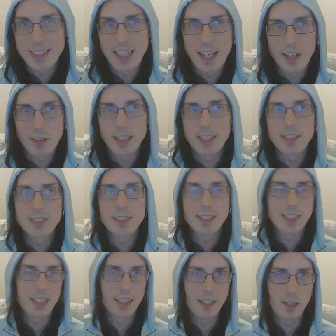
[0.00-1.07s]
how little
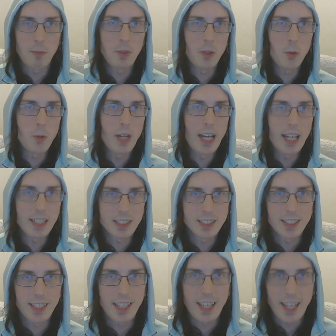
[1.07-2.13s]
time you
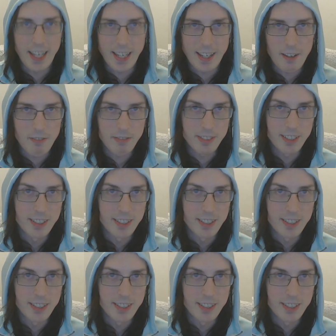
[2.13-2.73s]
actually have